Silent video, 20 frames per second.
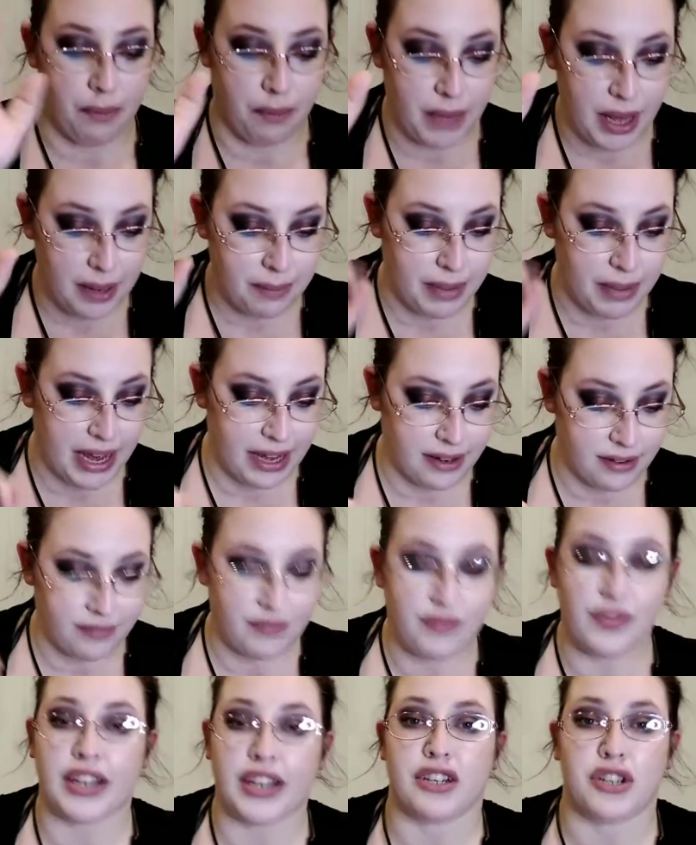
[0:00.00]
My bad.
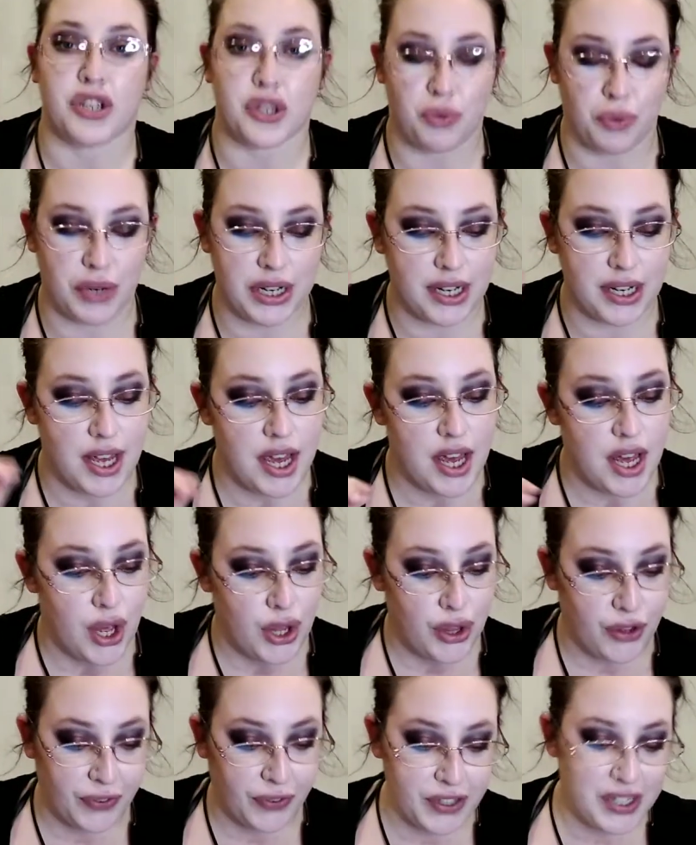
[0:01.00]
I could just read.
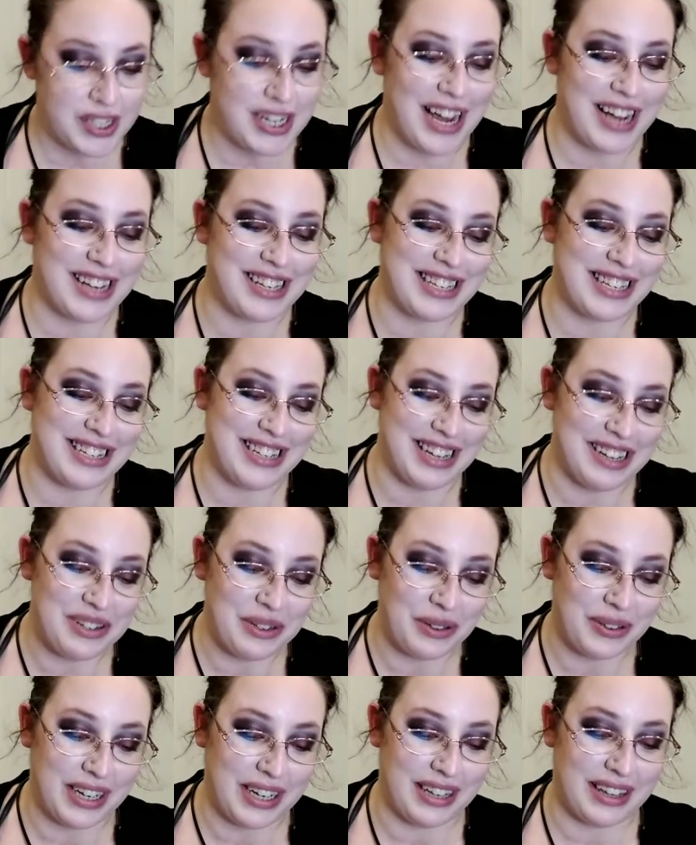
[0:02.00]
The first
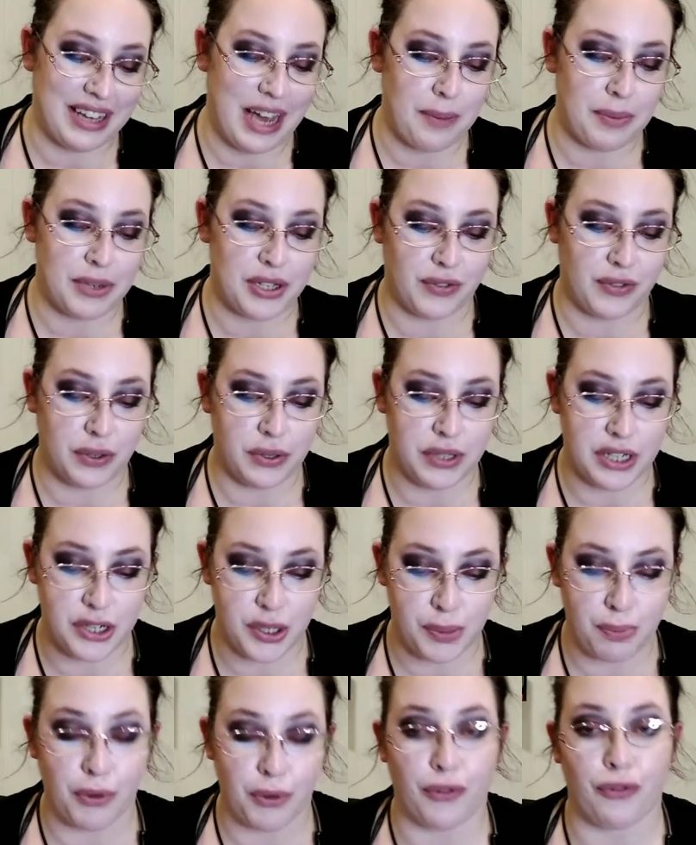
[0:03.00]
accidental death happened a few
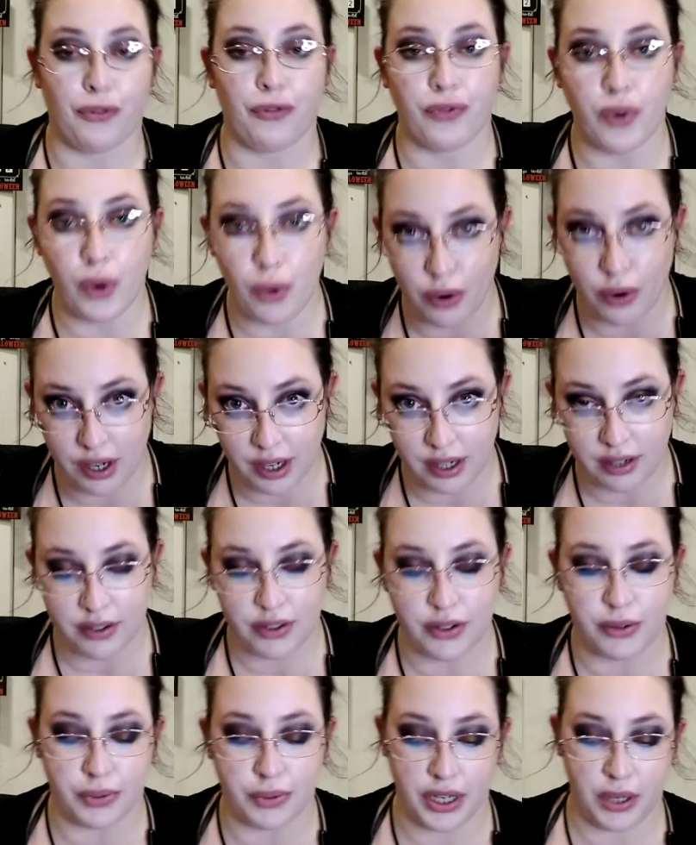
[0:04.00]
years
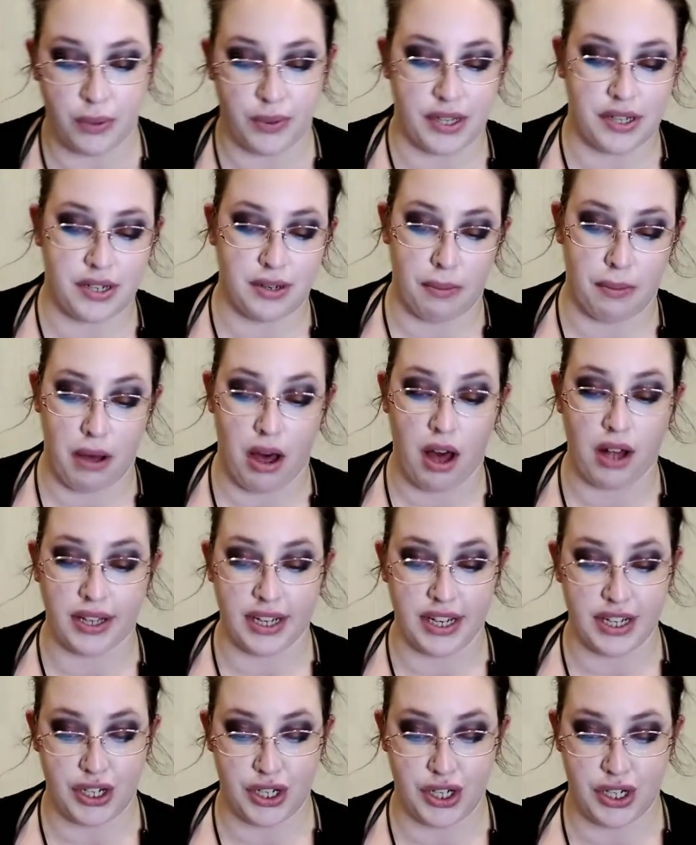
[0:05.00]
before the reed was
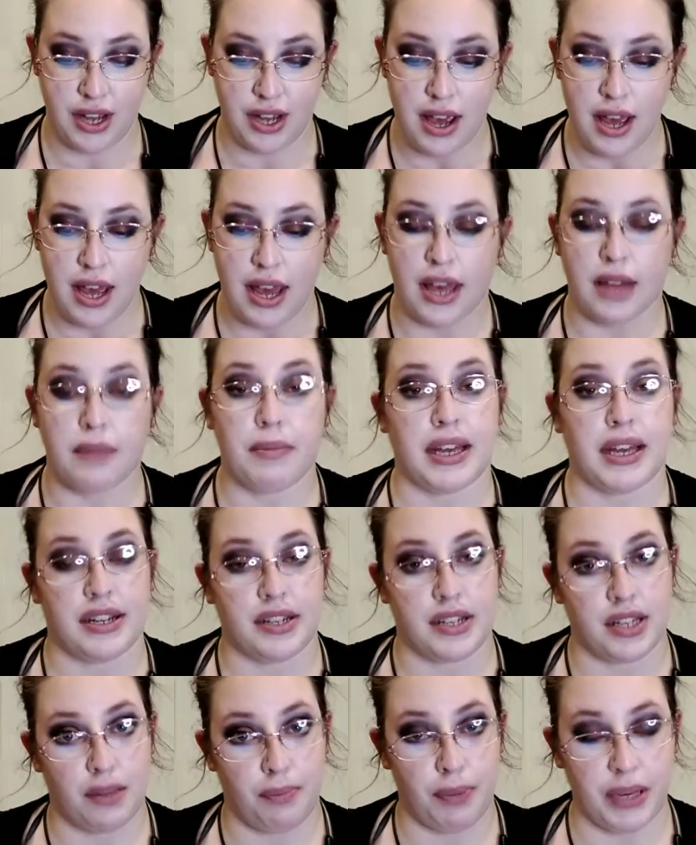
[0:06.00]
demolished and made
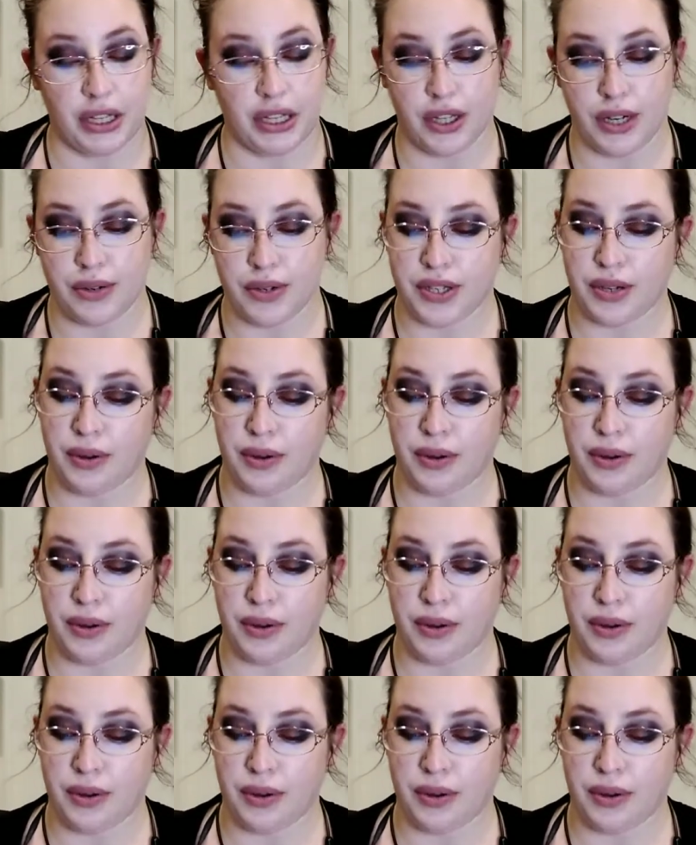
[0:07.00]
into the Bigelow.